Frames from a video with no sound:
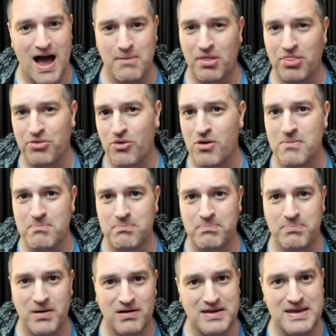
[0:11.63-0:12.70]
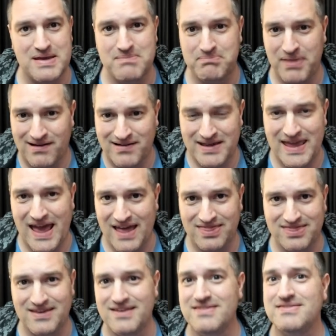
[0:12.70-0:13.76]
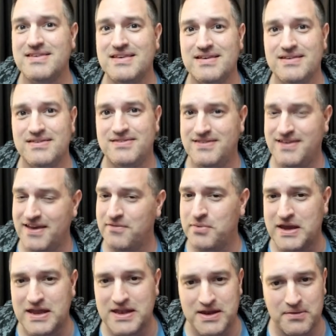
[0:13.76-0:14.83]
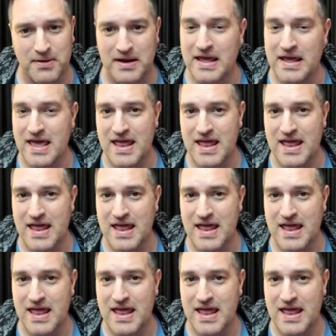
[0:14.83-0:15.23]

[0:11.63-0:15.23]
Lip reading: I'm going to throw a billion Belli at this, see if we can do it.